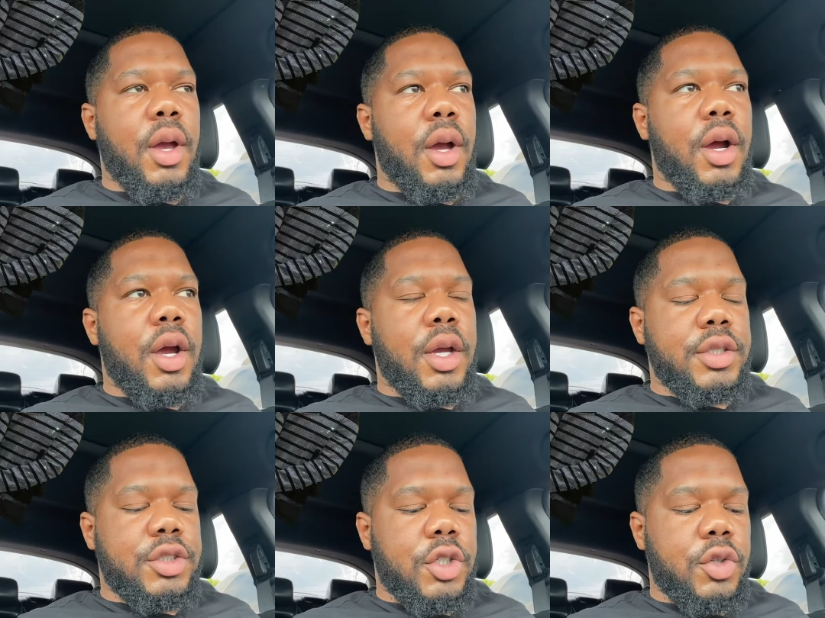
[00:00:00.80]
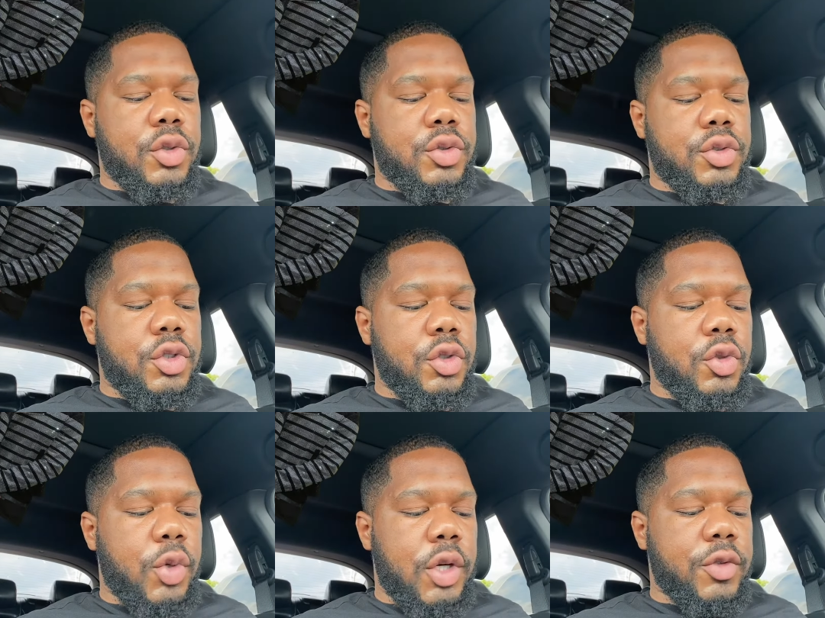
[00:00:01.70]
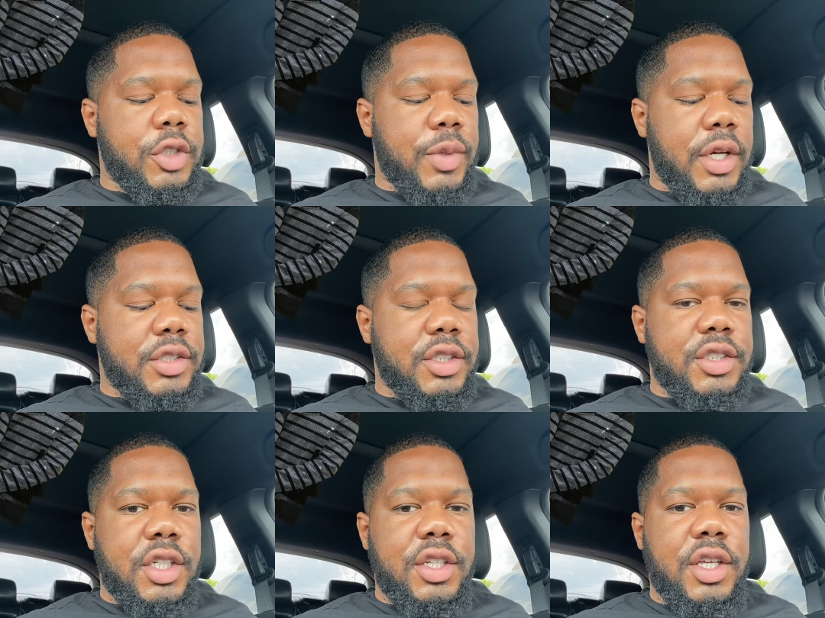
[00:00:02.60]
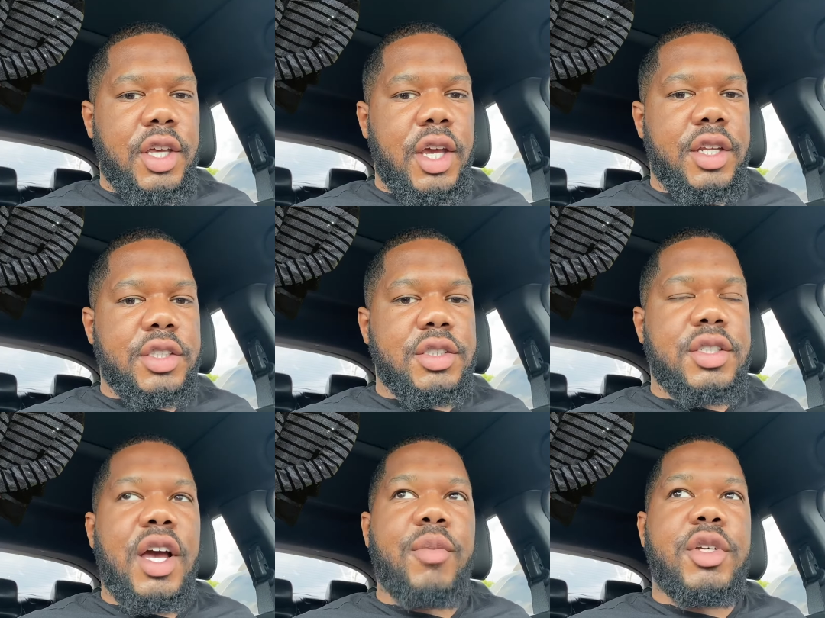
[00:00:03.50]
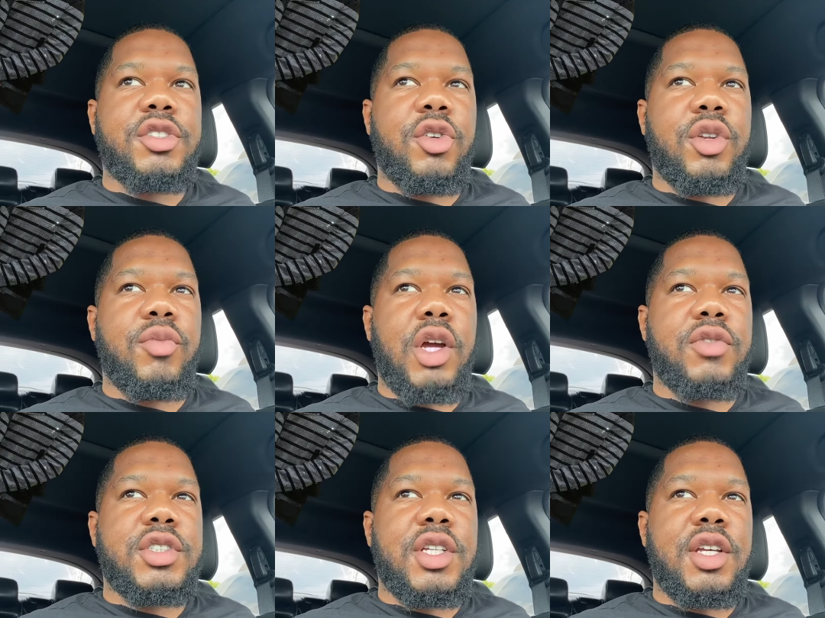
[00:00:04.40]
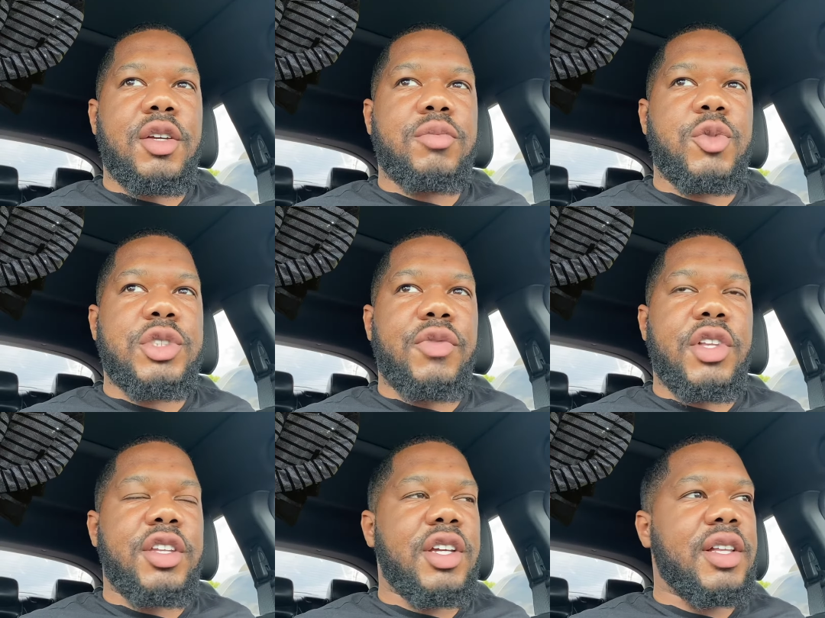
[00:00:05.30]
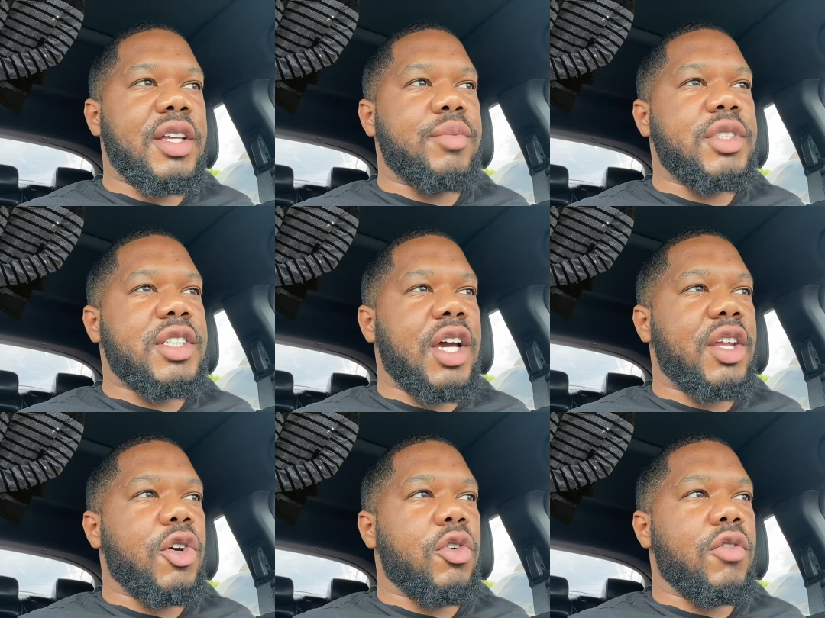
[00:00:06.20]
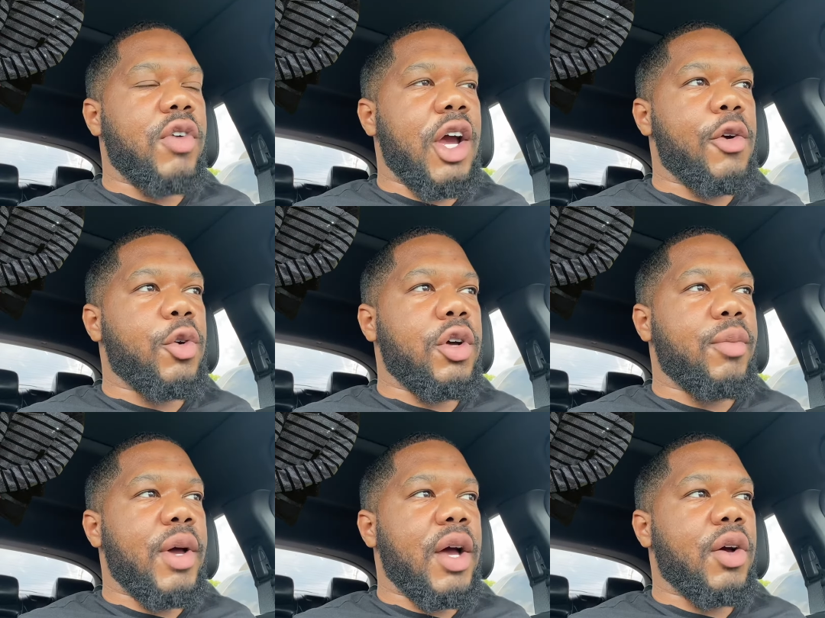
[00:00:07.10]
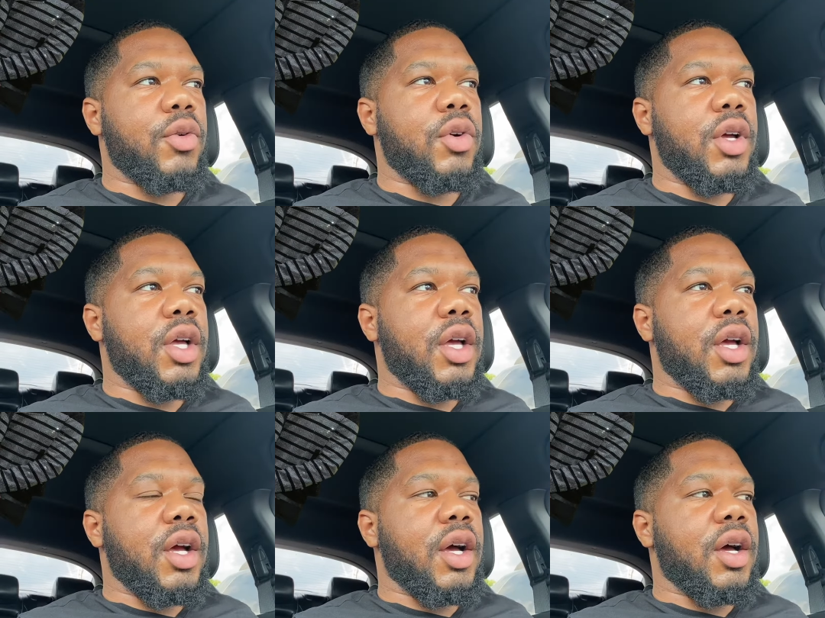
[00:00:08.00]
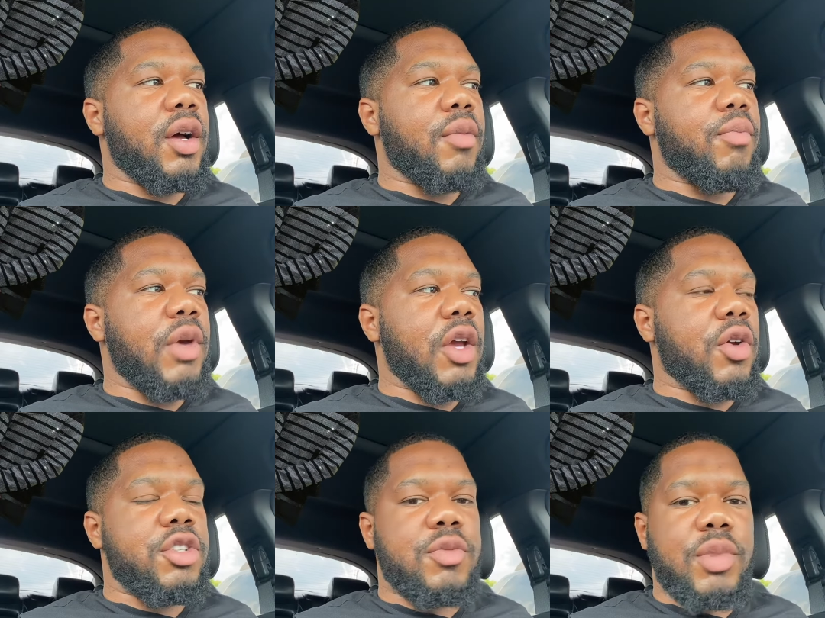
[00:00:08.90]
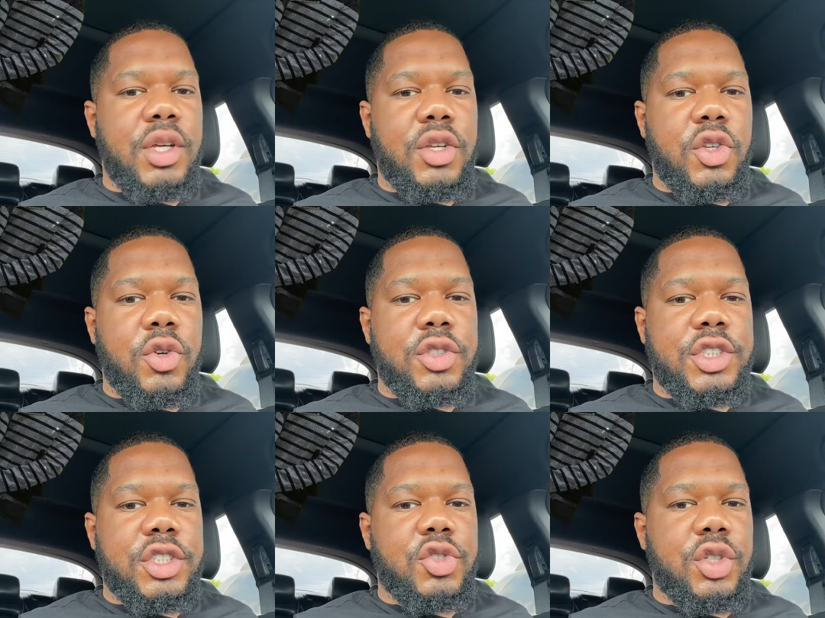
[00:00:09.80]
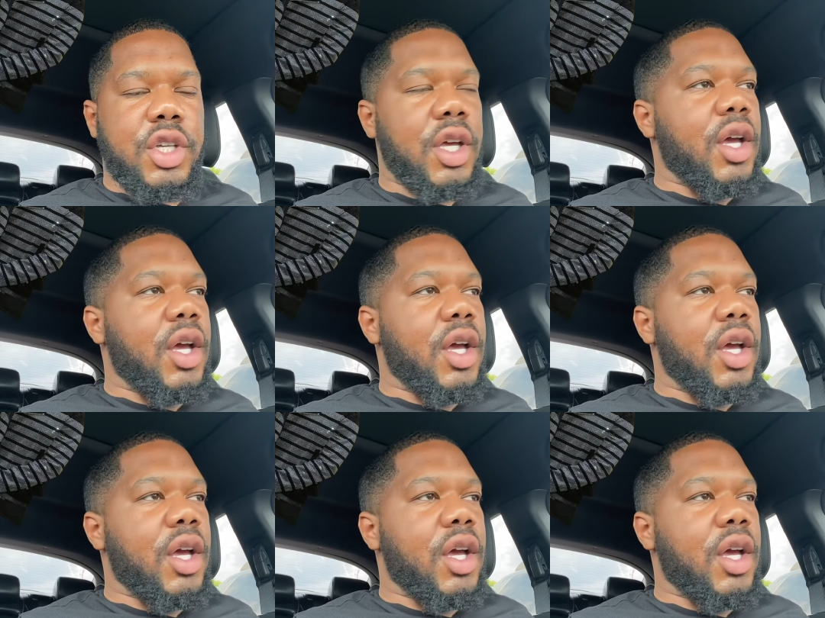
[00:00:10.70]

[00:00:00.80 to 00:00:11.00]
All right, so two quick responses to Nick Cannon's comments on The Breakfast Club, specifically the clip that's kind of going viral about marriage being Eurocentric.